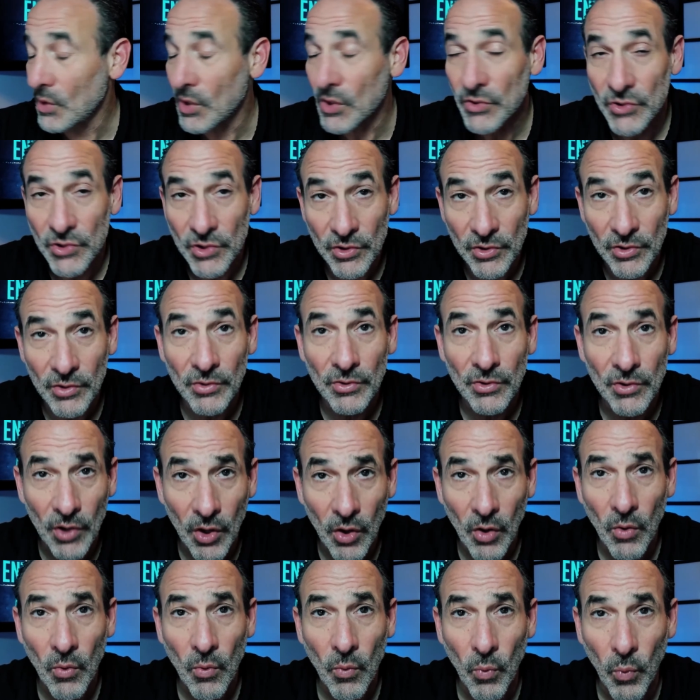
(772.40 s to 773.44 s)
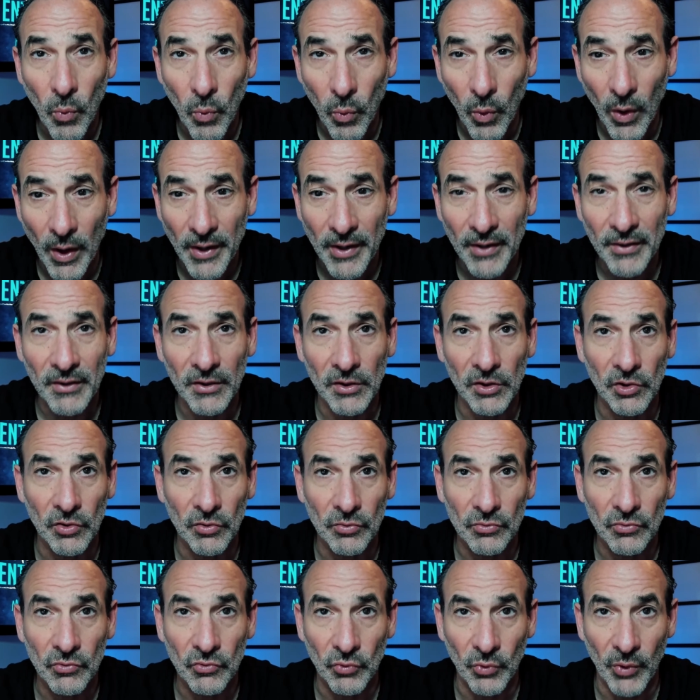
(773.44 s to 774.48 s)
Do you know one of the
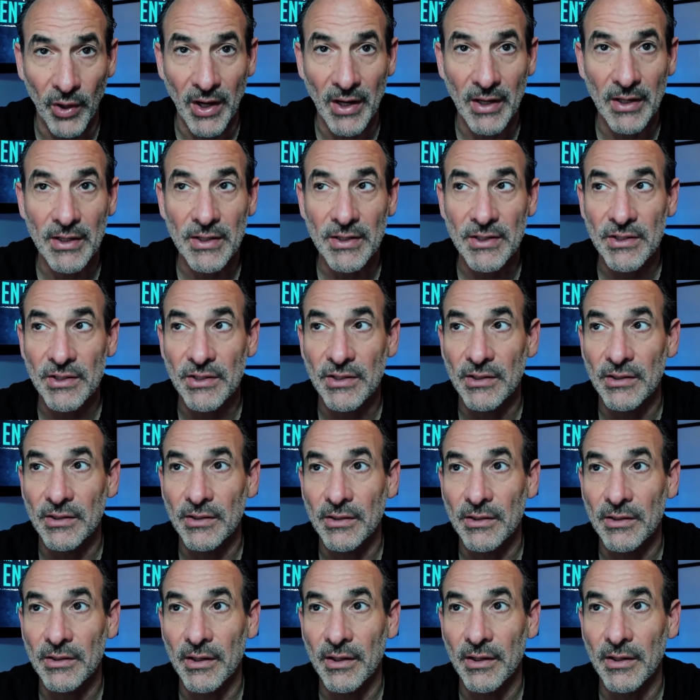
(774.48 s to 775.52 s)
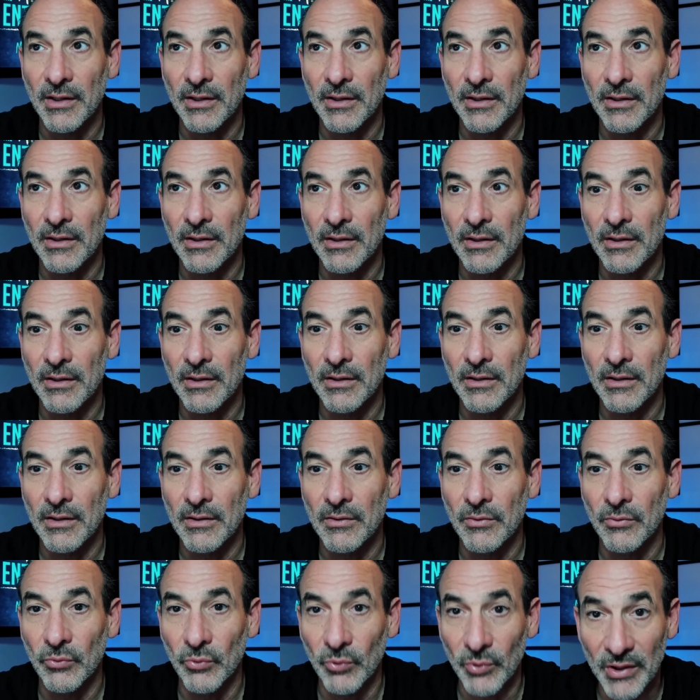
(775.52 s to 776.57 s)
greatest
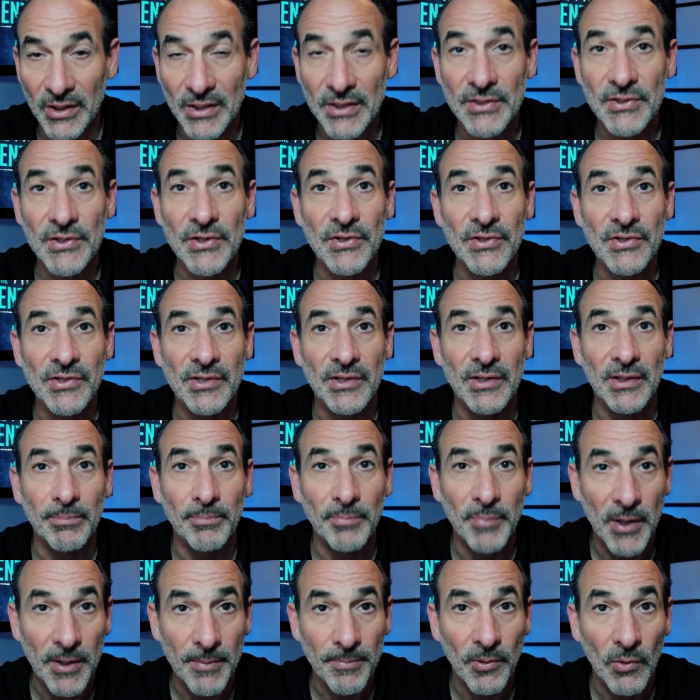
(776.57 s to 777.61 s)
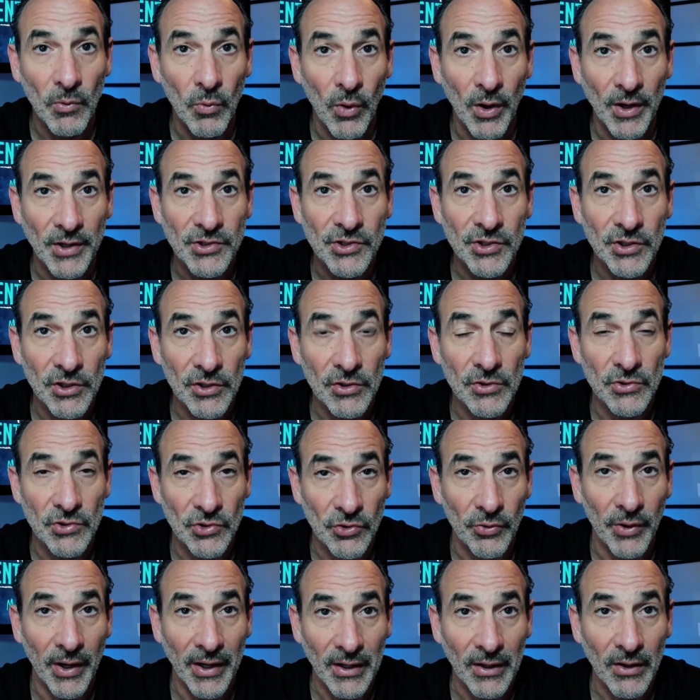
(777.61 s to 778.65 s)
reasons people want you to use
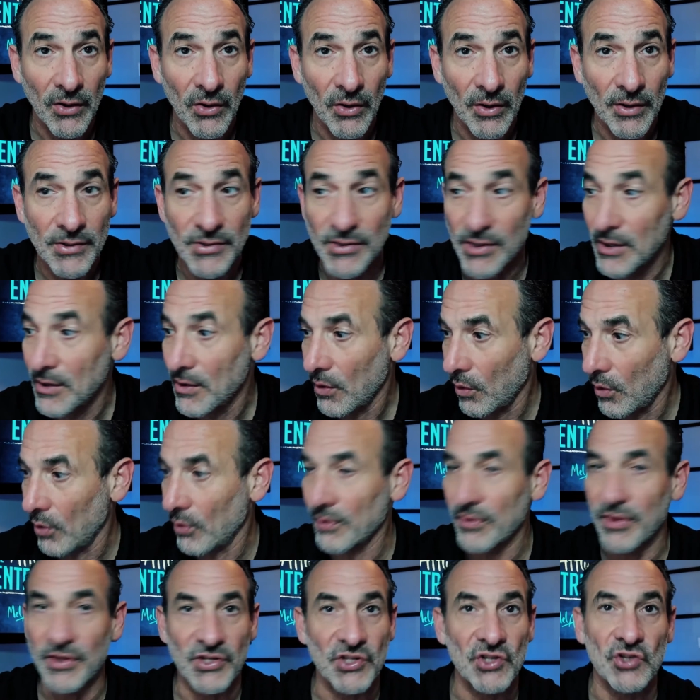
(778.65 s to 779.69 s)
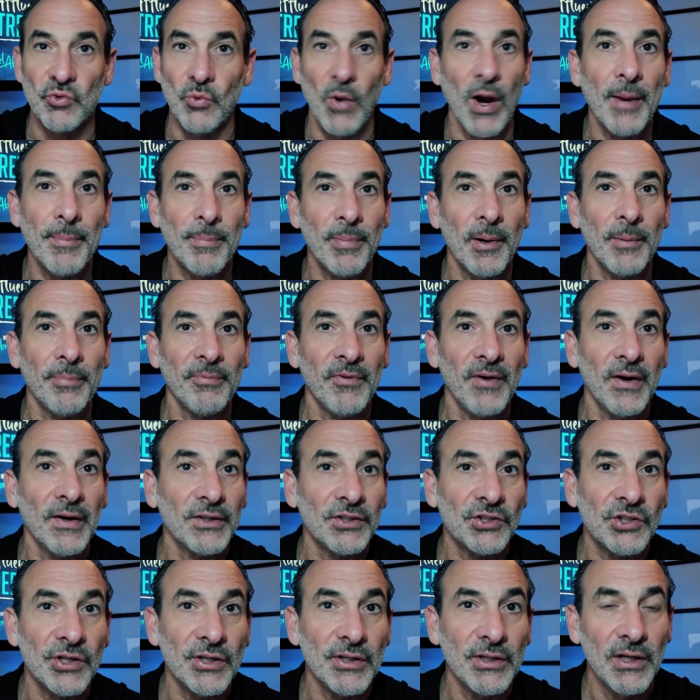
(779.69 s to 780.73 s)
credit cards, or the swipe up
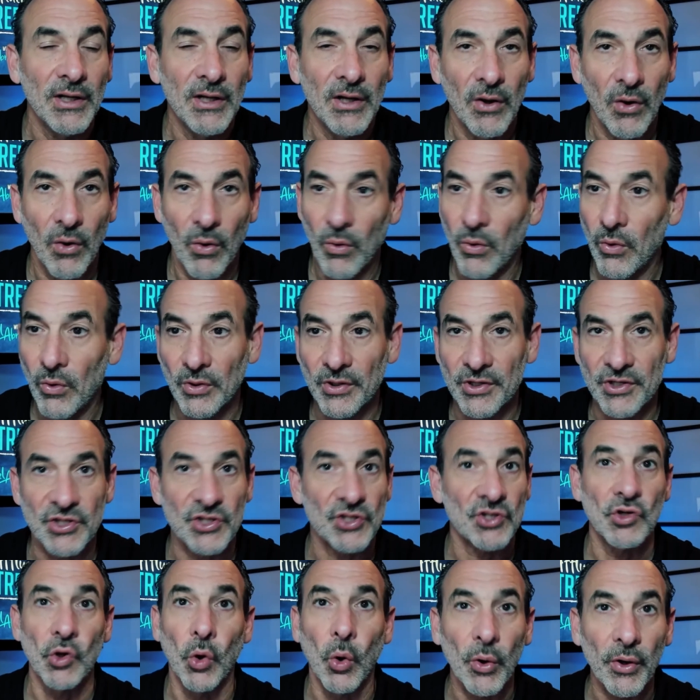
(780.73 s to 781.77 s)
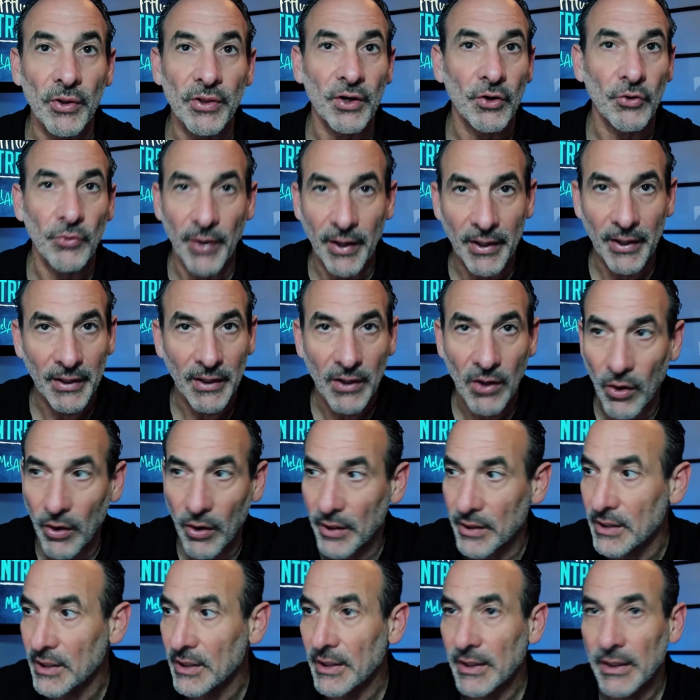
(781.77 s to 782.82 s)
function, or store the credit
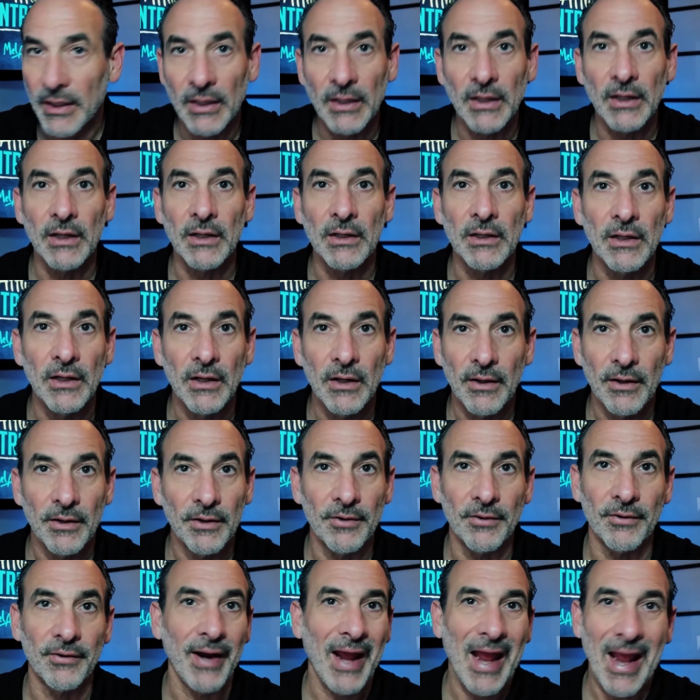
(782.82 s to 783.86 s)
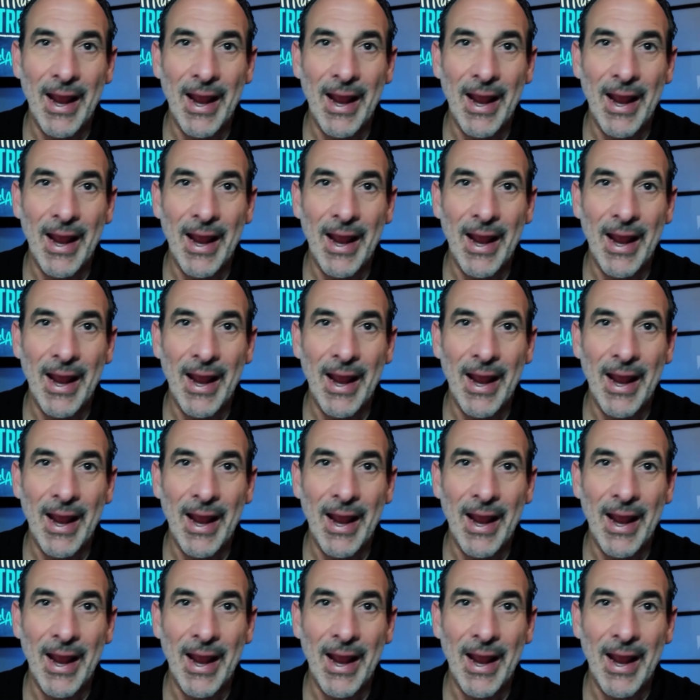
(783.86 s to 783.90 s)
card in your